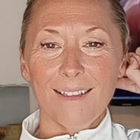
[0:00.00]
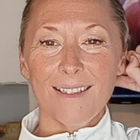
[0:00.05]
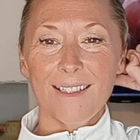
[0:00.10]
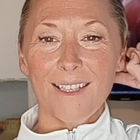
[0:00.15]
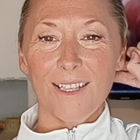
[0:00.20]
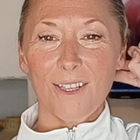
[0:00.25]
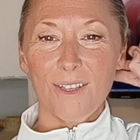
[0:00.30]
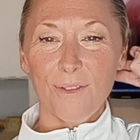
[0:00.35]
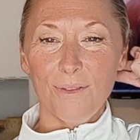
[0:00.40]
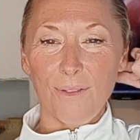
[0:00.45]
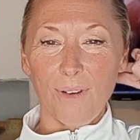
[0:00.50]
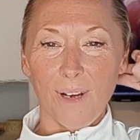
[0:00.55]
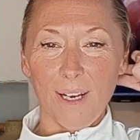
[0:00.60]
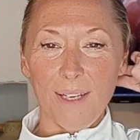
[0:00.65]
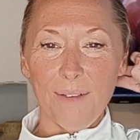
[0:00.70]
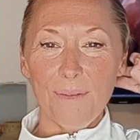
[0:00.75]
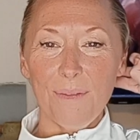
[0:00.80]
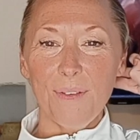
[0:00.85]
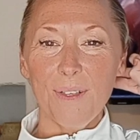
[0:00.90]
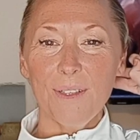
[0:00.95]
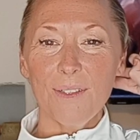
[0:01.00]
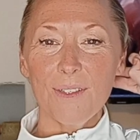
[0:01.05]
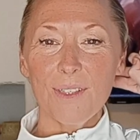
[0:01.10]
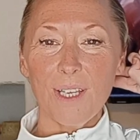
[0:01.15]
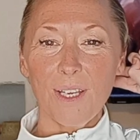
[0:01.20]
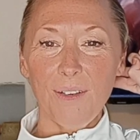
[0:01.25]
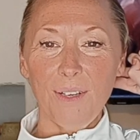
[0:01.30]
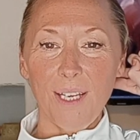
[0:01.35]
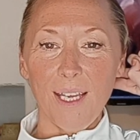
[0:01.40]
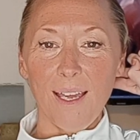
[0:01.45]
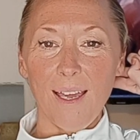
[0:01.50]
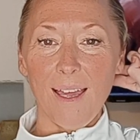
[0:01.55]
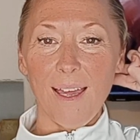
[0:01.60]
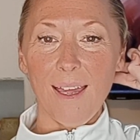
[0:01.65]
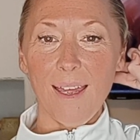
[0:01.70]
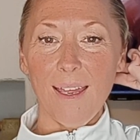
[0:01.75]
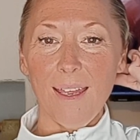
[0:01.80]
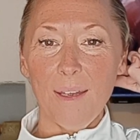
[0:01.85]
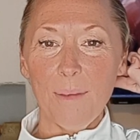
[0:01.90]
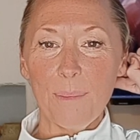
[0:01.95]
to the right feels
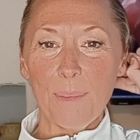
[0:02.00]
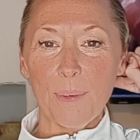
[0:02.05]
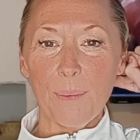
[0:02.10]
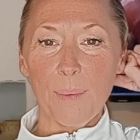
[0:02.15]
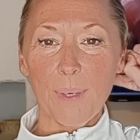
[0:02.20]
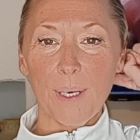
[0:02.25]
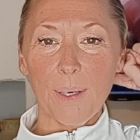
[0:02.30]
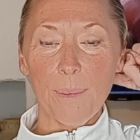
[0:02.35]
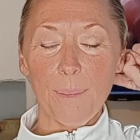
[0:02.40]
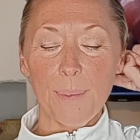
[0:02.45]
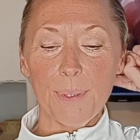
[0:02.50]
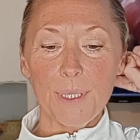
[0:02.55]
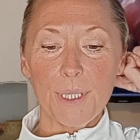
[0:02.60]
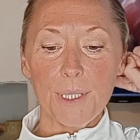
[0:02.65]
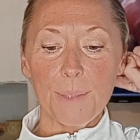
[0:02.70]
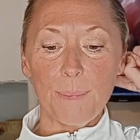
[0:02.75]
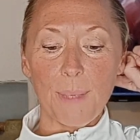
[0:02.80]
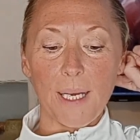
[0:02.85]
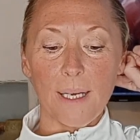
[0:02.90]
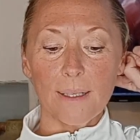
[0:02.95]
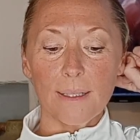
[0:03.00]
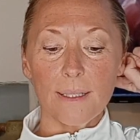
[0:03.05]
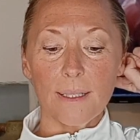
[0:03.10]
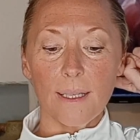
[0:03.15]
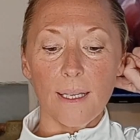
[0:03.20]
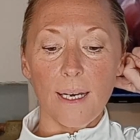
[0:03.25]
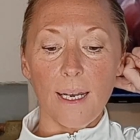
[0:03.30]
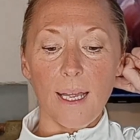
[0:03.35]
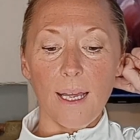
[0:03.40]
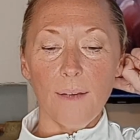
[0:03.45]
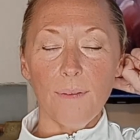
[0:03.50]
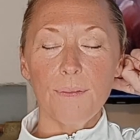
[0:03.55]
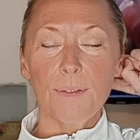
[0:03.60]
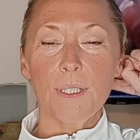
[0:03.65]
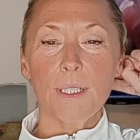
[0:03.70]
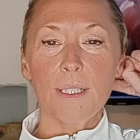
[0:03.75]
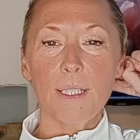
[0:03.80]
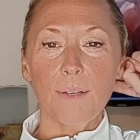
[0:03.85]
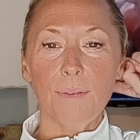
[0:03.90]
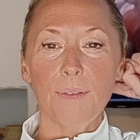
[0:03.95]
okay, but when I push back to the left,
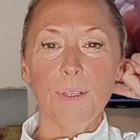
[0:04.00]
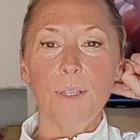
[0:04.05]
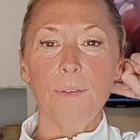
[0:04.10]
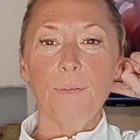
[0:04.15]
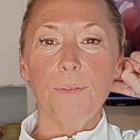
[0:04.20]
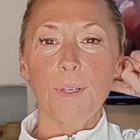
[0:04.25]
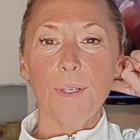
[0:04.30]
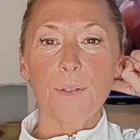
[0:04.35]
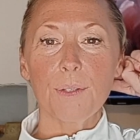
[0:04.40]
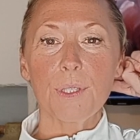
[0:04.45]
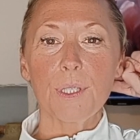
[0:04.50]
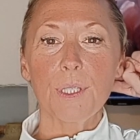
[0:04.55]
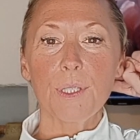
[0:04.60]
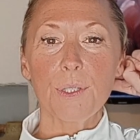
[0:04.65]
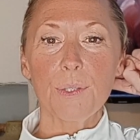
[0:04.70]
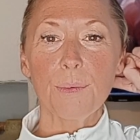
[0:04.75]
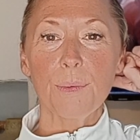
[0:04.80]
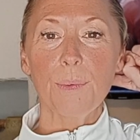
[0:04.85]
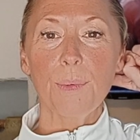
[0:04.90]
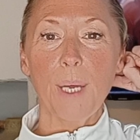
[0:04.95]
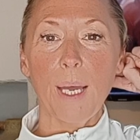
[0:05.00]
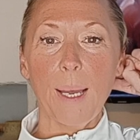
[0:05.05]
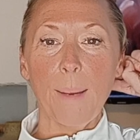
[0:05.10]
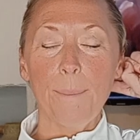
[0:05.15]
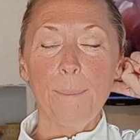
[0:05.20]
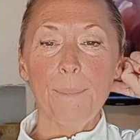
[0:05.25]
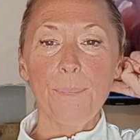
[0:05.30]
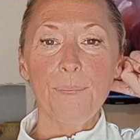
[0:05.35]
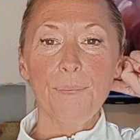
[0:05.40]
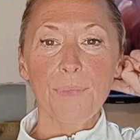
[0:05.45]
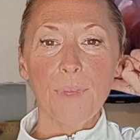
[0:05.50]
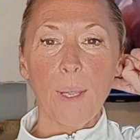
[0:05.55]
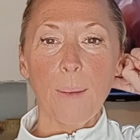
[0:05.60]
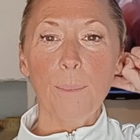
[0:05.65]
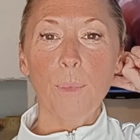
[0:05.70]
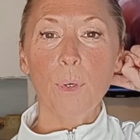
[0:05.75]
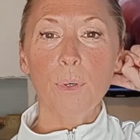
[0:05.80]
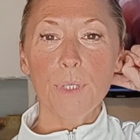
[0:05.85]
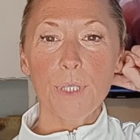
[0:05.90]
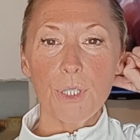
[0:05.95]
it definitely feels there's
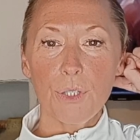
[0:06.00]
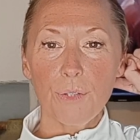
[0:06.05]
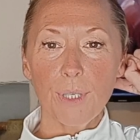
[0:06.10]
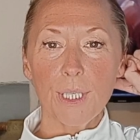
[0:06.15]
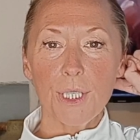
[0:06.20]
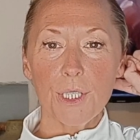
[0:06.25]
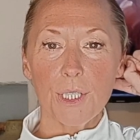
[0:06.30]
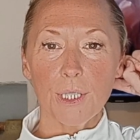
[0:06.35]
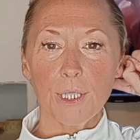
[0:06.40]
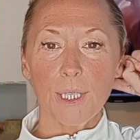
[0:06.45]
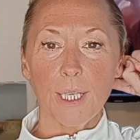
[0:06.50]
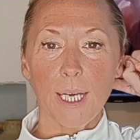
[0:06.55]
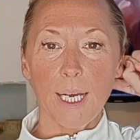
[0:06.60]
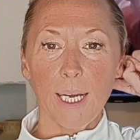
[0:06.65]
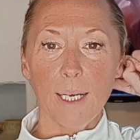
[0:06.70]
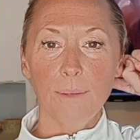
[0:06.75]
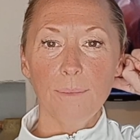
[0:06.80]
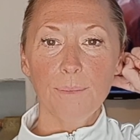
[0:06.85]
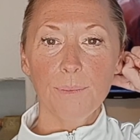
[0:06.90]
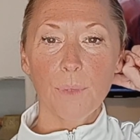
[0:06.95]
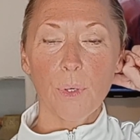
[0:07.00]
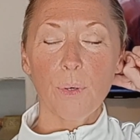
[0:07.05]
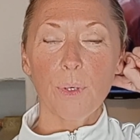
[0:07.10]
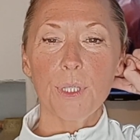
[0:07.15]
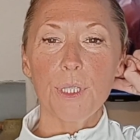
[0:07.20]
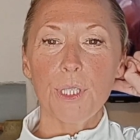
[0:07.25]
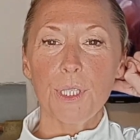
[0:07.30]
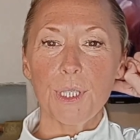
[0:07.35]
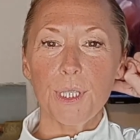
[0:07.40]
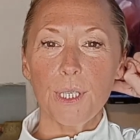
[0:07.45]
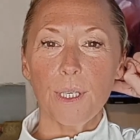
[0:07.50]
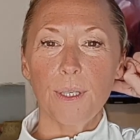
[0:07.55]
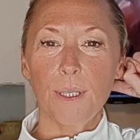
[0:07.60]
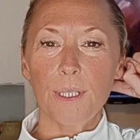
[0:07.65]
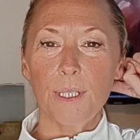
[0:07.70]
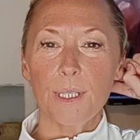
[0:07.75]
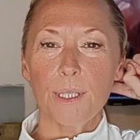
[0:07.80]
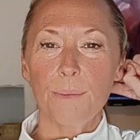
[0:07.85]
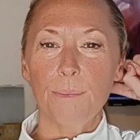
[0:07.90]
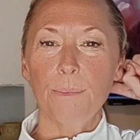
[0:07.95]
more restriction there, or it
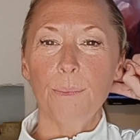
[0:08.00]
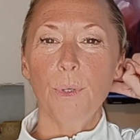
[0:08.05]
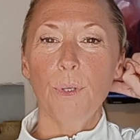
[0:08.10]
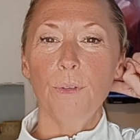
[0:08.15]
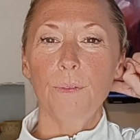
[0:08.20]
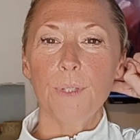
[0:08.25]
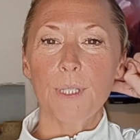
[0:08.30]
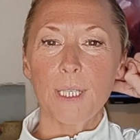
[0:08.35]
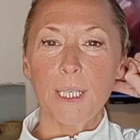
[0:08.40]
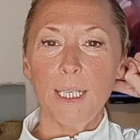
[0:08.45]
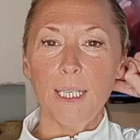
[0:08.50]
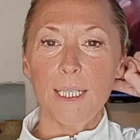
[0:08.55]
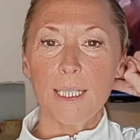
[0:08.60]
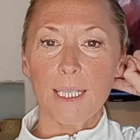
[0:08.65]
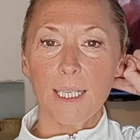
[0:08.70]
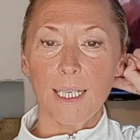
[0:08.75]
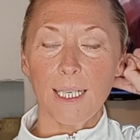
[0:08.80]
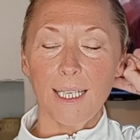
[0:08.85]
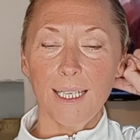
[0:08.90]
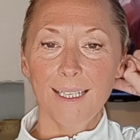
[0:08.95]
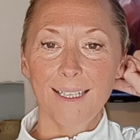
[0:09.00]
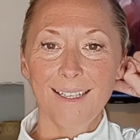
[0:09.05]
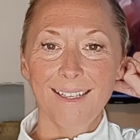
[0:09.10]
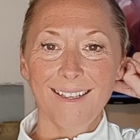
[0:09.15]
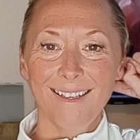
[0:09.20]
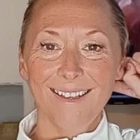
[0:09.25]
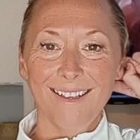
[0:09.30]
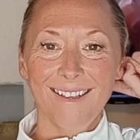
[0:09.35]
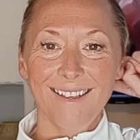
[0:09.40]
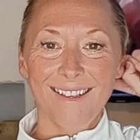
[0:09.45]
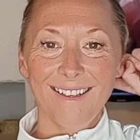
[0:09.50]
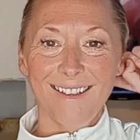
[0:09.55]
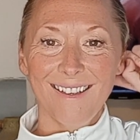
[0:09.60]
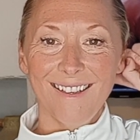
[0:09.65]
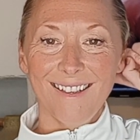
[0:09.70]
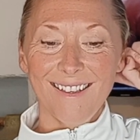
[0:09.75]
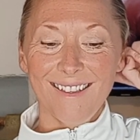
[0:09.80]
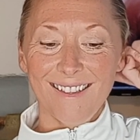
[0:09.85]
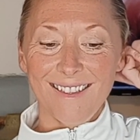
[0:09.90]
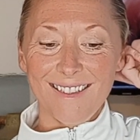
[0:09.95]
doesn't move as easily.
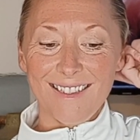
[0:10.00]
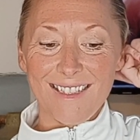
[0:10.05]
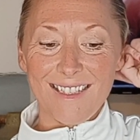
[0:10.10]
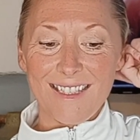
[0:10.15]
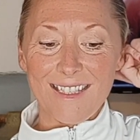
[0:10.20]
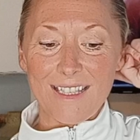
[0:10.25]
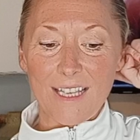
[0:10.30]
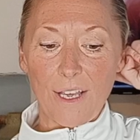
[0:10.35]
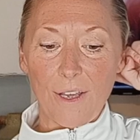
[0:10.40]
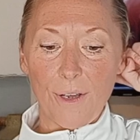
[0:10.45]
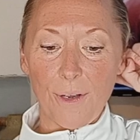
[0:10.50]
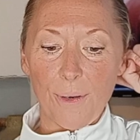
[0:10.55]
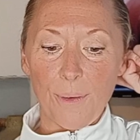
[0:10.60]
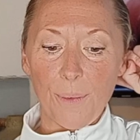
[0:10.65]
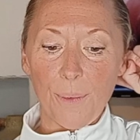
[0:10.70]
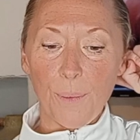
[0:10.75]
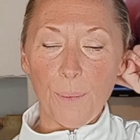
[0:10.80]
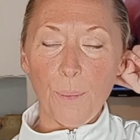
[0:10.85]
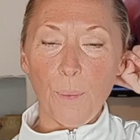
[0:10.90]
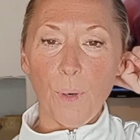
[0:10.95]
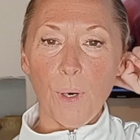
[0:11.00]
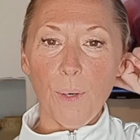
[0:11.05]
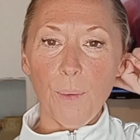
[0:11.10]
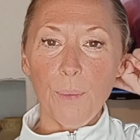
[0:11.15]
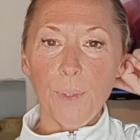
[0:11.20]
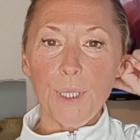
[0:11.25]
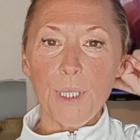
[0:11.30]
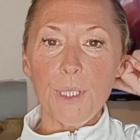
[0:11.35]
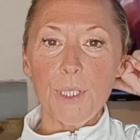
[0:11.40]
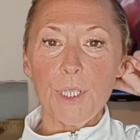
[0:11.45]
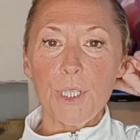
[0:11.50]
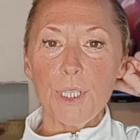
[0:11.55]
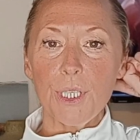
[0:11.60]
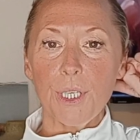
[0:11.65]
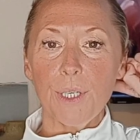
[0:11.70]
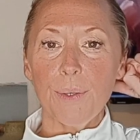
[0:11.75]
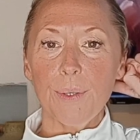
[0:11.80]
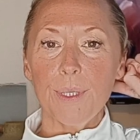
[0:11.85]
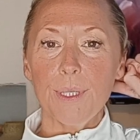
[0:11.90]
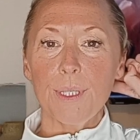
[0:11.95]
So what I want you to do
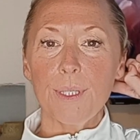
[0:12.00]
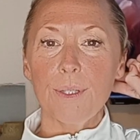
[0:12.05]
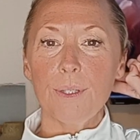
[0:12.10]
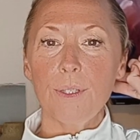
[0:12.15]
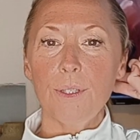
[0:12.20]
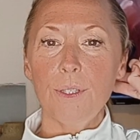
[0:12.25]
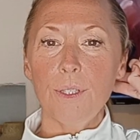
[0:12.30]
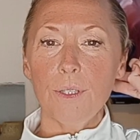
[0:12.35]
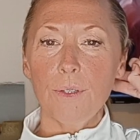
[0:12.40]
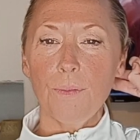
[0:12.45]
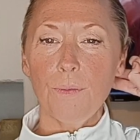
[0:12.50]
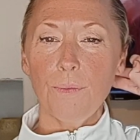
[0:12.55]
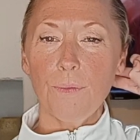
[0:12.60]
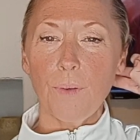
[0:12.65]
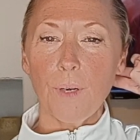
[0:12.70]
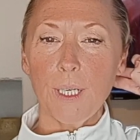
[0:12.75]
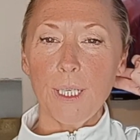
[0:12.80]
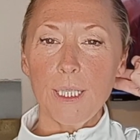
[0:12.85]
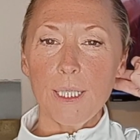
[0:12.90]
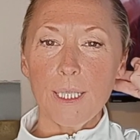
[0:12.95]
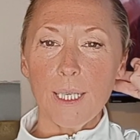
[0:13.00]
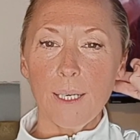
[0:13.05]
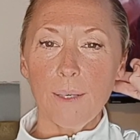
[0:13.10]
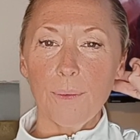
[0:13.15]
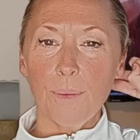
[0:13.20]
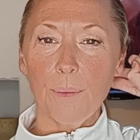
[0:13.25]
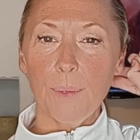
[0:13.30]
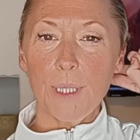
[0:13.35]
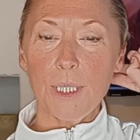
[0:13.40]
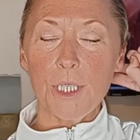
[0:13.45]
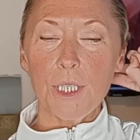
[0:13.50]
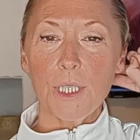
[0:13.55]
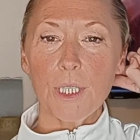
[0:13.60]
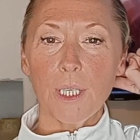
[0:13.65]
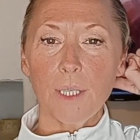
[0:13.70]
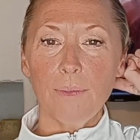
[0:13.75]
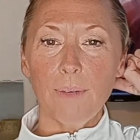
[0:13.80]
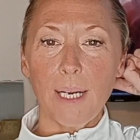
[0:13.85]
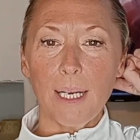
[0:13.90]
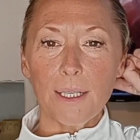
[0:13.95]
is just find out which
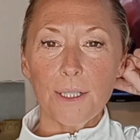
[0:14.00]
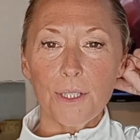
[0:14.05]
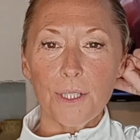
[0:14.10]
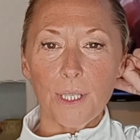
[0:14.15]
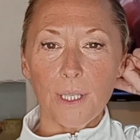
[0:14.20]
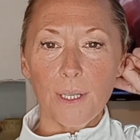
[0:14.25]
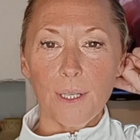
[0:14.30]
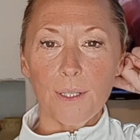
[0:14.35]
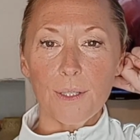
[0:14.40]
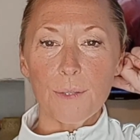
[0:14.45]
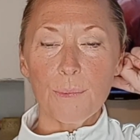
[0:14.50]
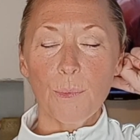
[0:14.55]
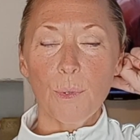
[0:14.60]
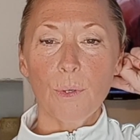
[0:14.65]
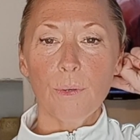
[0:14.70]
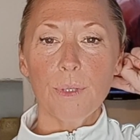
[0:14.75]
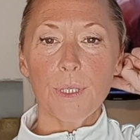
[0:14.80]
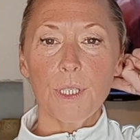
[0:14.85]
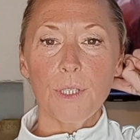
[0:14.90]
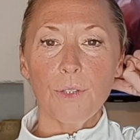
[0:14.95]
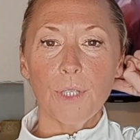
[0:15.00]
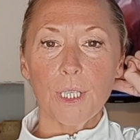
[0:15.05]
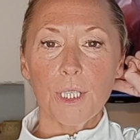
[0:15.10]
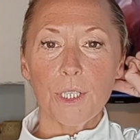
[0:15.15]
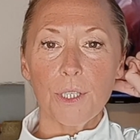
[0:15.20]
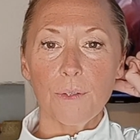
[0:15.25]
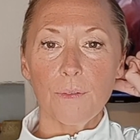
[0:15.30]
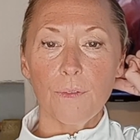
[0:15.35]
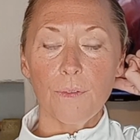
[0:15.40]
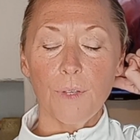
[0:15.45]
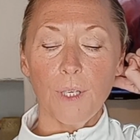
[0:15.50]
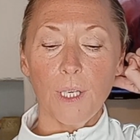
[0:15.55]
direction there's more restriction for